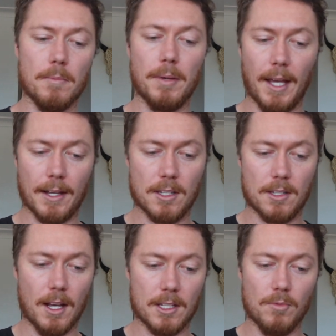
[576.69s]
The big
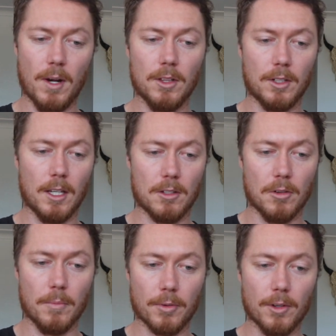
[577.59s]
exercises we're looking to
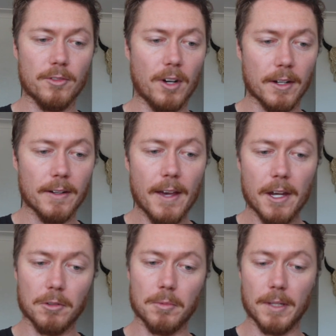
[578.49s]
improve on
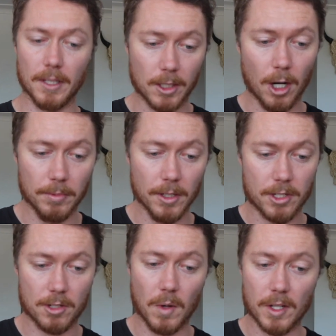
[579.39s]
would be the goblet
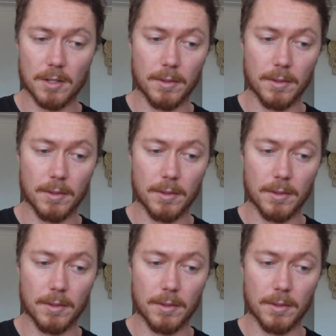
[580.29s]
squats.